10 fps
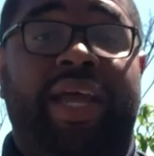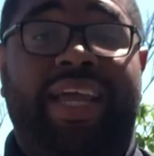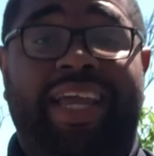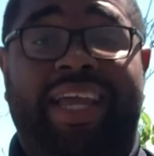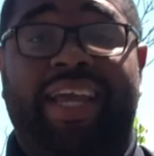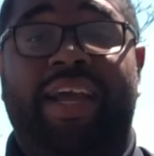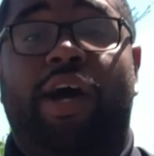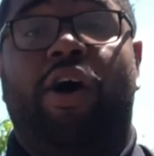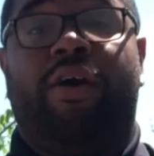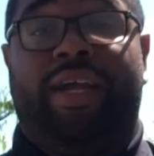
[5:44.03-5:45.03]
picking
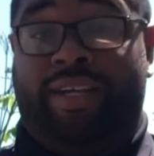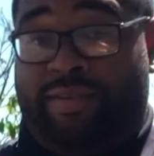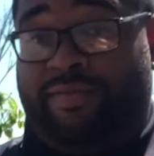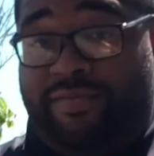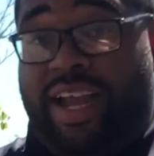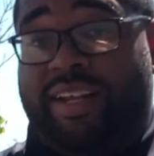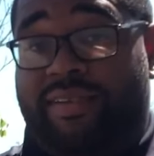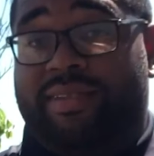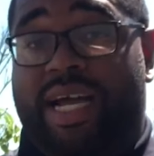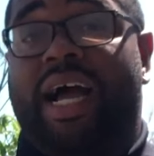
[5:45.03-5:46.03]
are in
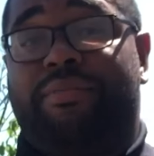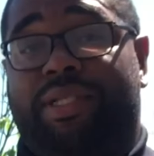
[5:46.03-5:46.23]
effective time